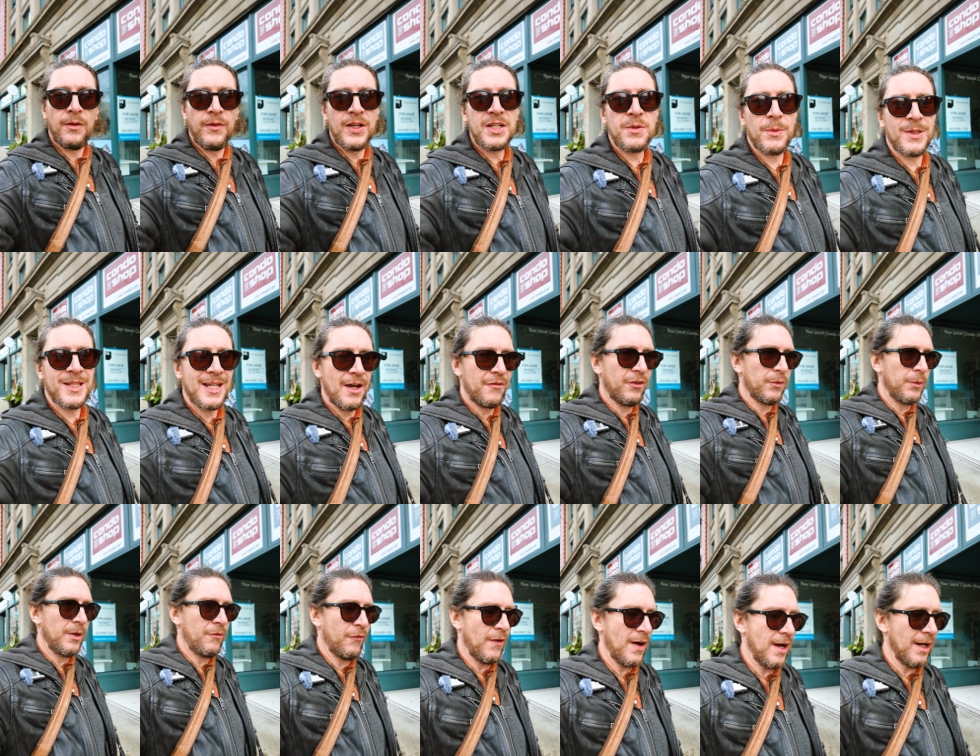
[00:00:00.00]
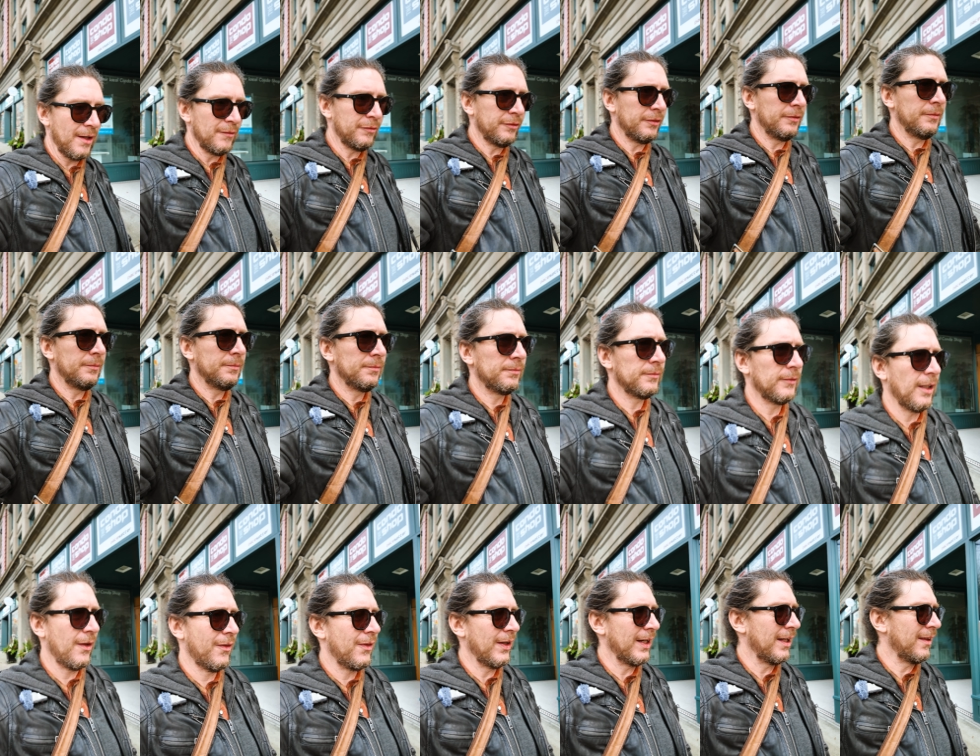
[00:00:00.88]
This one's f3.5.
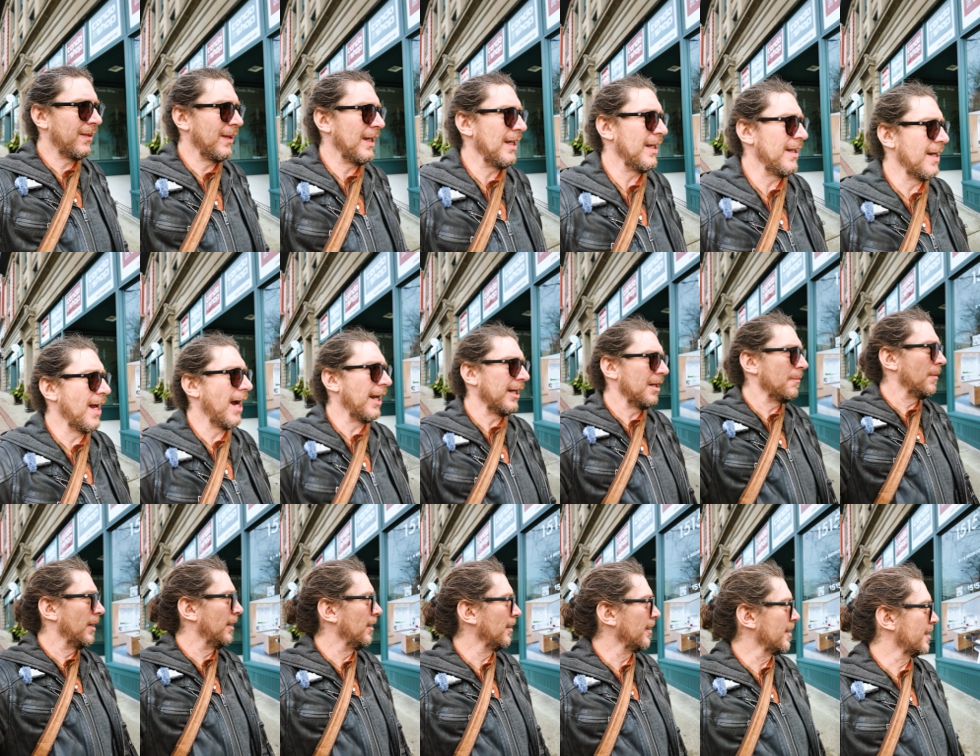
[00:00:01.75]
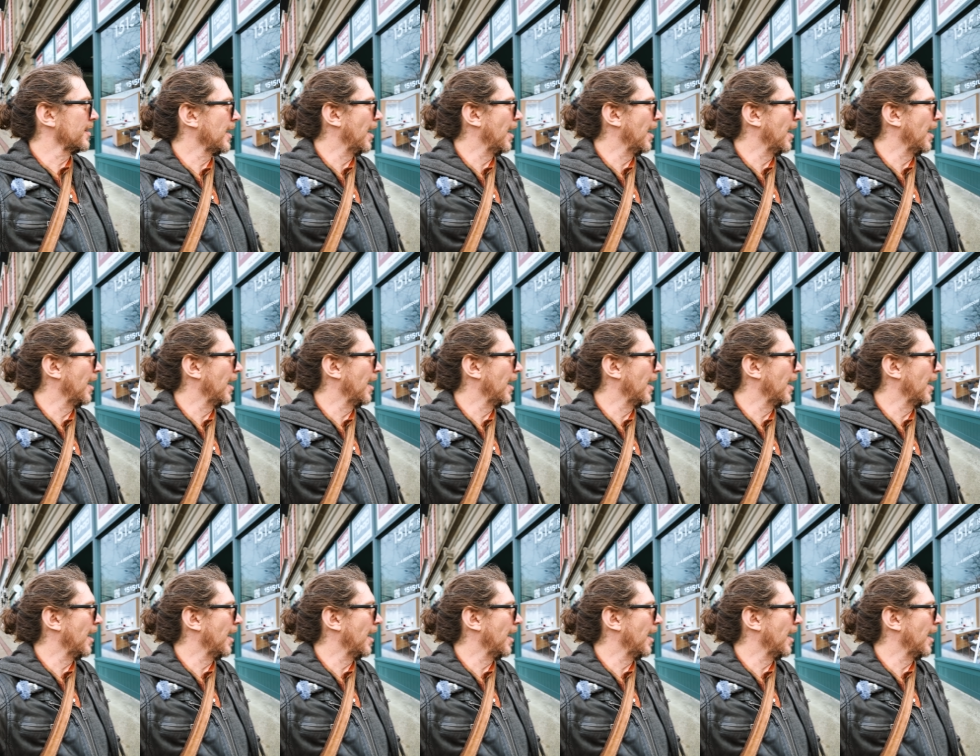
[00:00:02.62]
I think the 90mm is